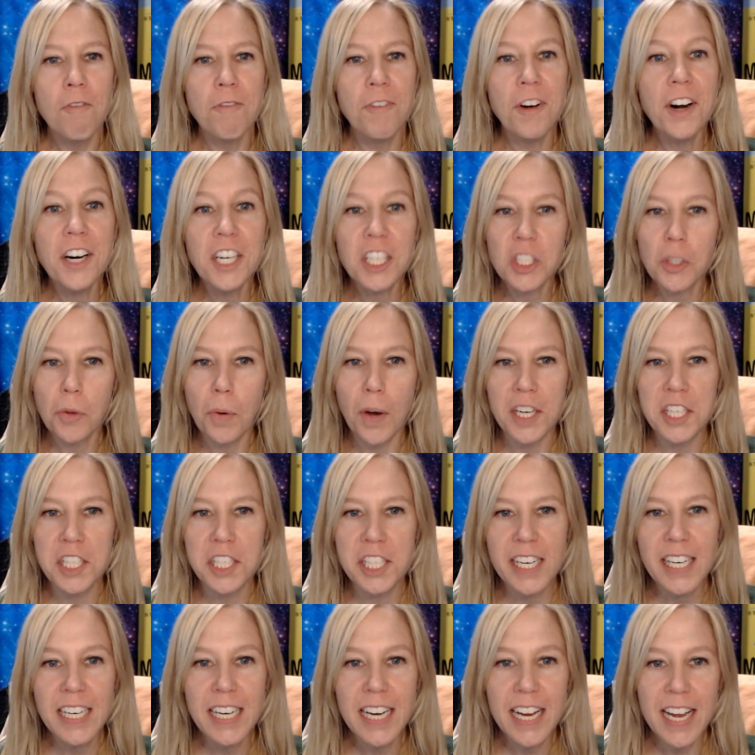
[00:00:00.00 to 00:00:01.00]
First
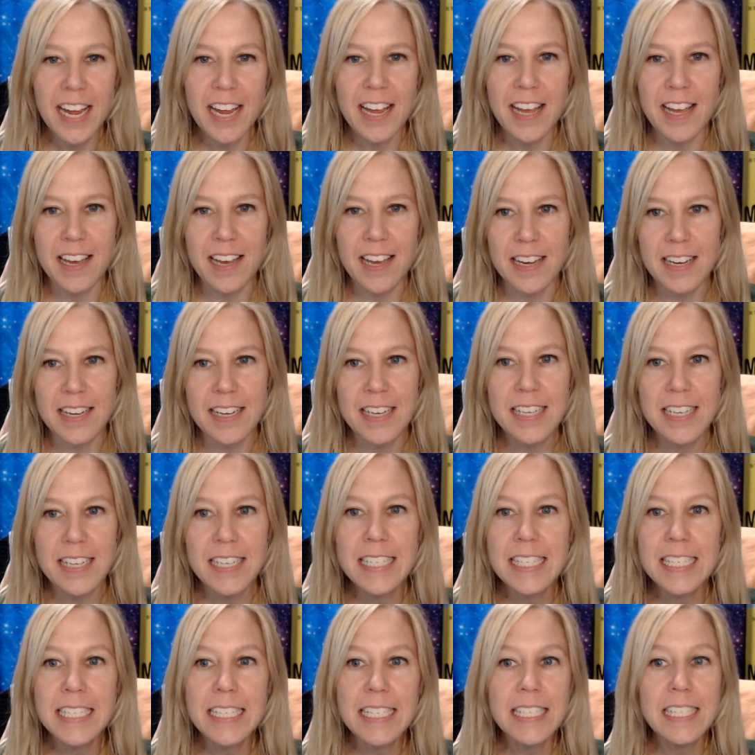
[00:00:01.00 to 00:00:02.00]
question
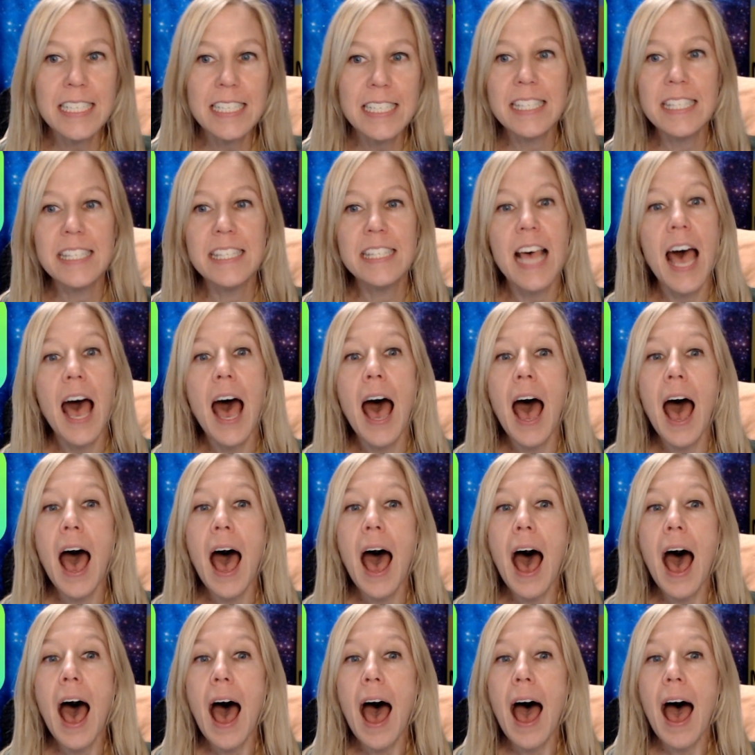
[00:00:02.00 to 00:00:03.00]
is,
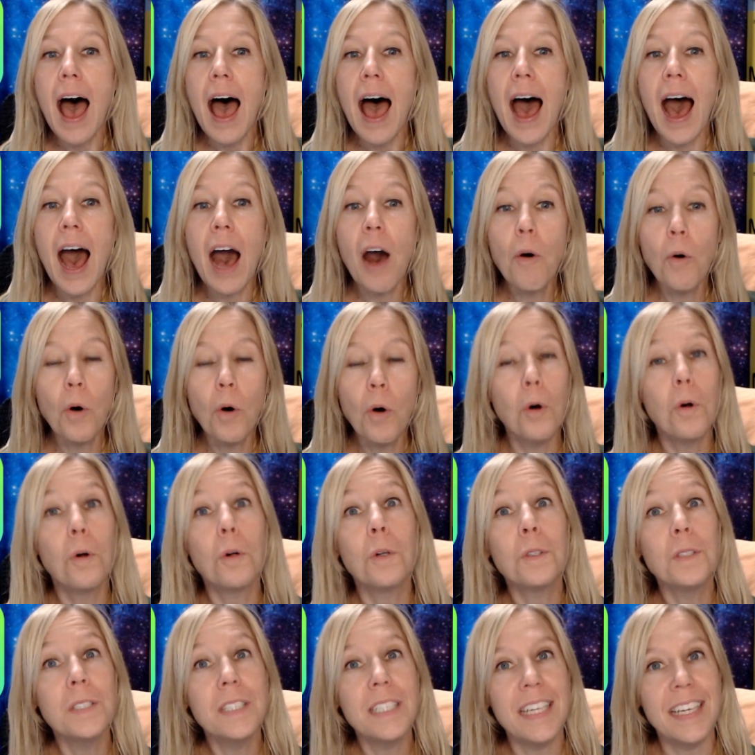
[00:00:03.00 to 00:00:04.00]
how
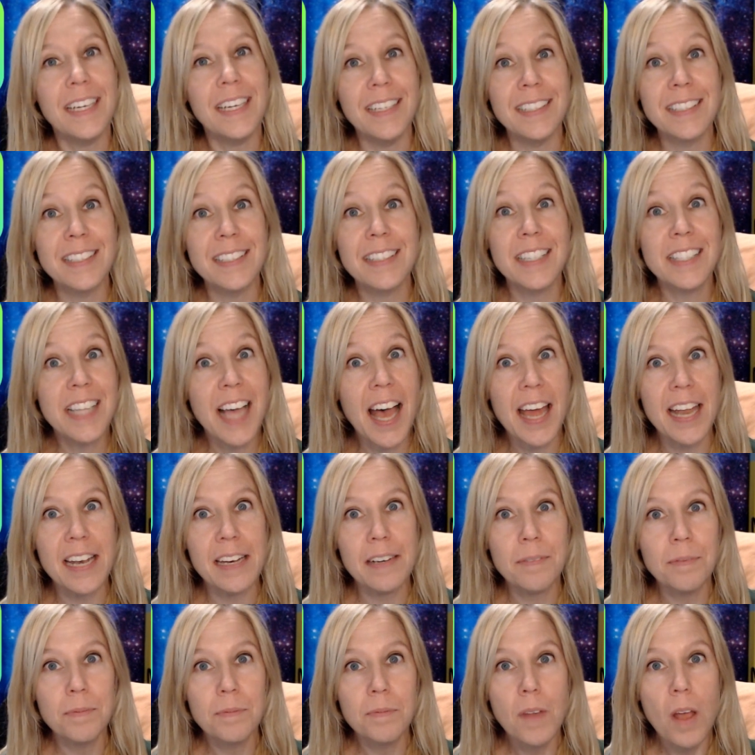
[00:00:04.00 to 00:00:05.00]
old is the
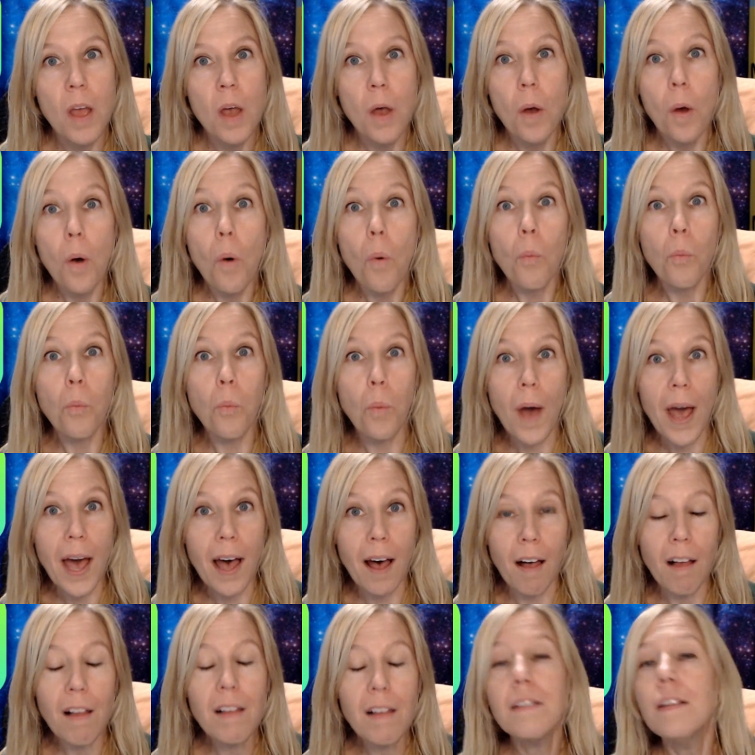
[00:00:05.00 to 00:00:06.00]
sun?
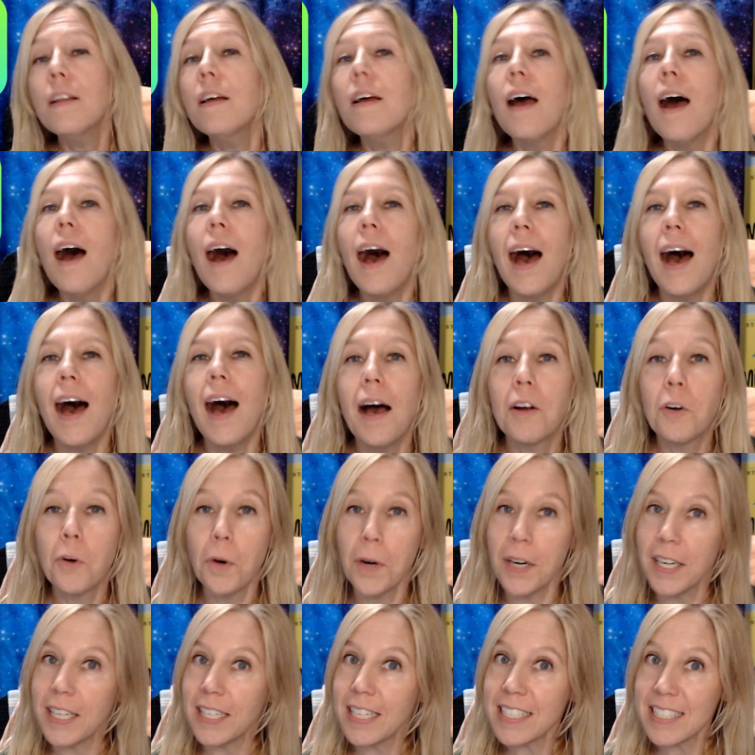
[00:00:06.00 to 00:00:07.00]
Well,
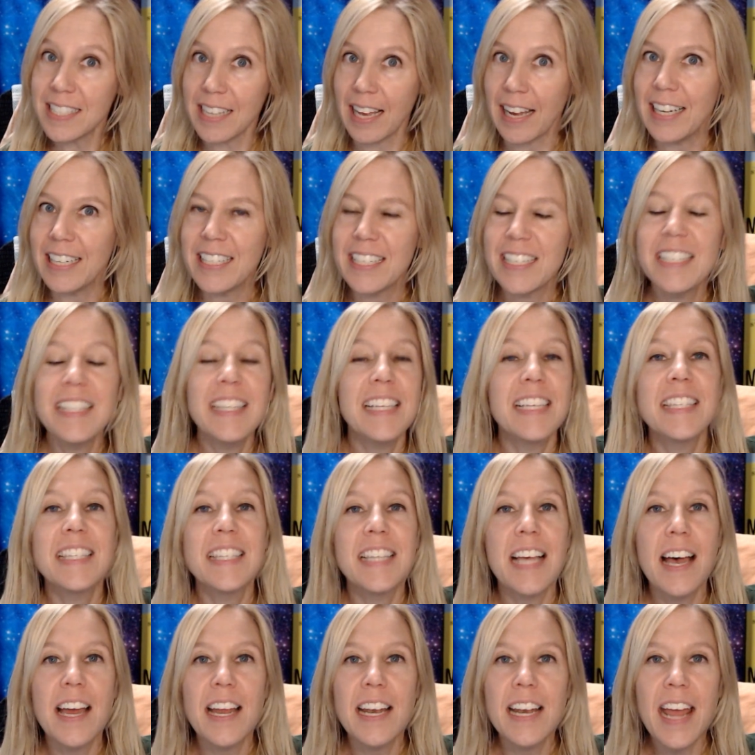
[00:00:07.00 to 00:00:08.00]
according to scientists, the
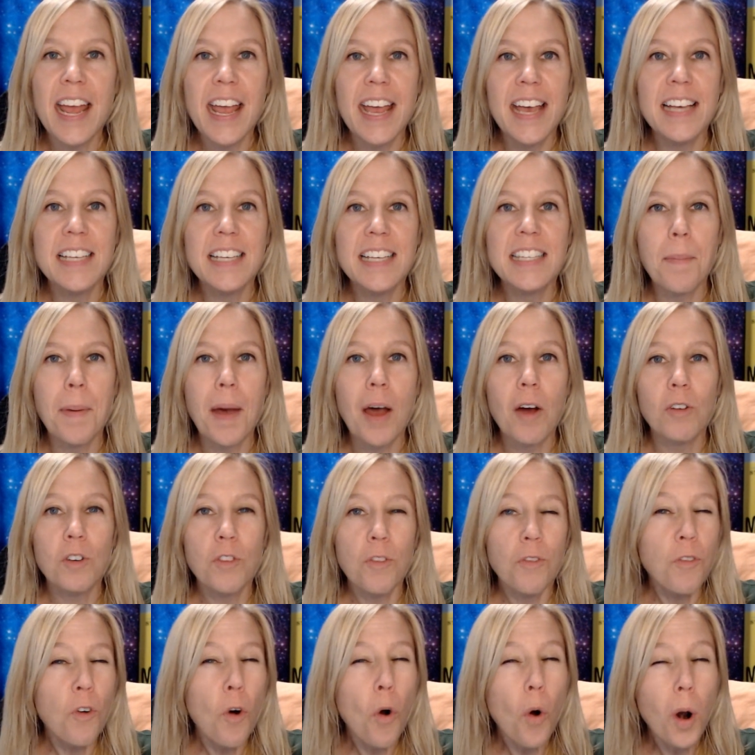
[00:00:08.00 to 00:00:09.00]
sun is
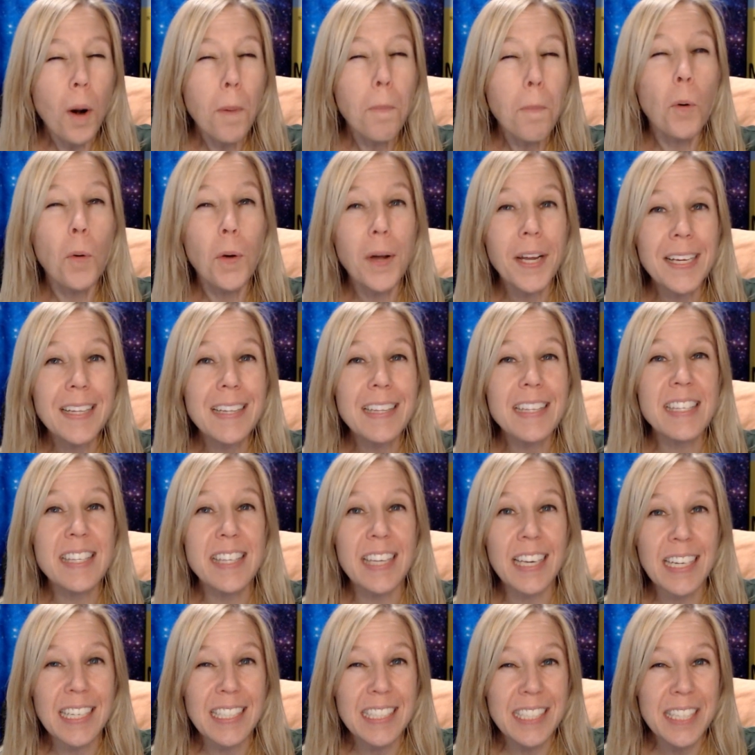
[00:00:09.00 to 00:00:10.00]
about
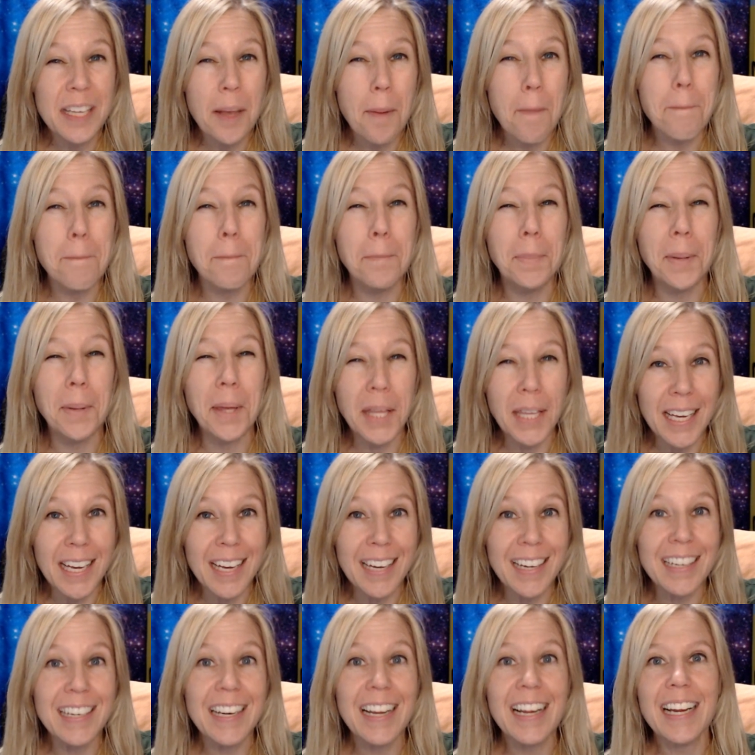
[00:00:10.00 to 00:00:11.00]
4.6
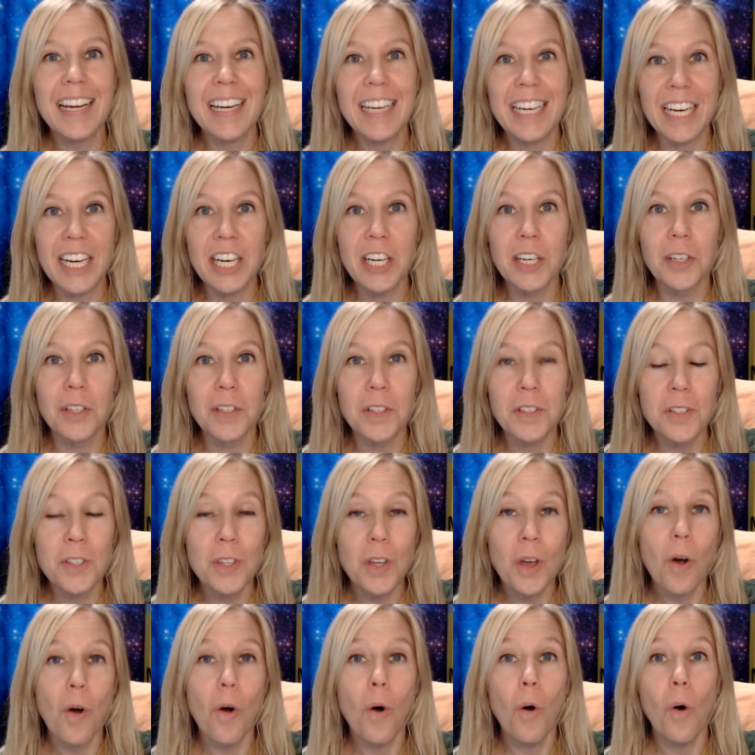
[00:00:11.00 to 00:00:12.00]
billion
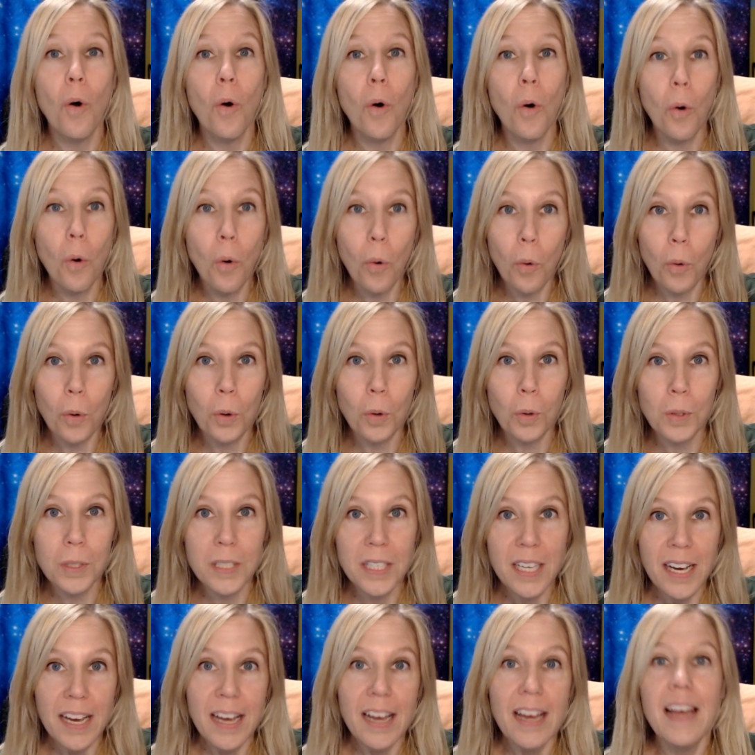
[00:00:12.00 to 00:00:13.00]
years
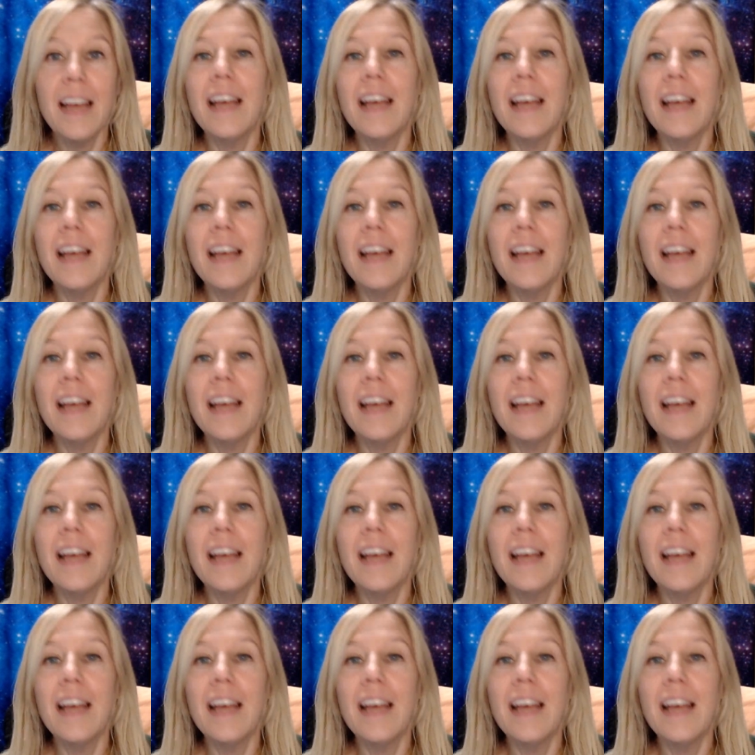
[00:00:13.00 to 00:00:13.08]
old.